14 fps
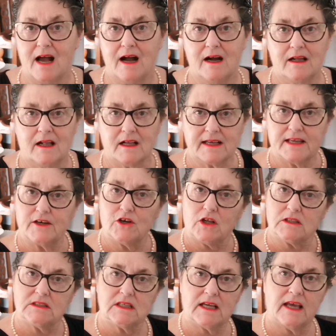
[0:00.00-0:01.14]
I'll get it
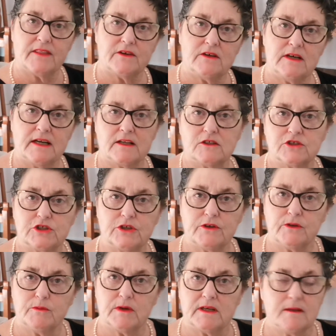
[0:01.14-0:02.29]
all together and I'll show
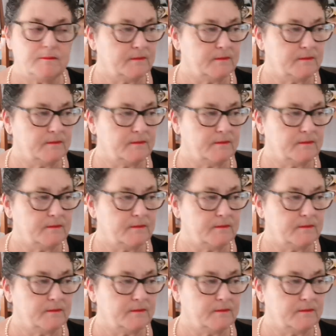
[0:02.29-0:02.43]
you what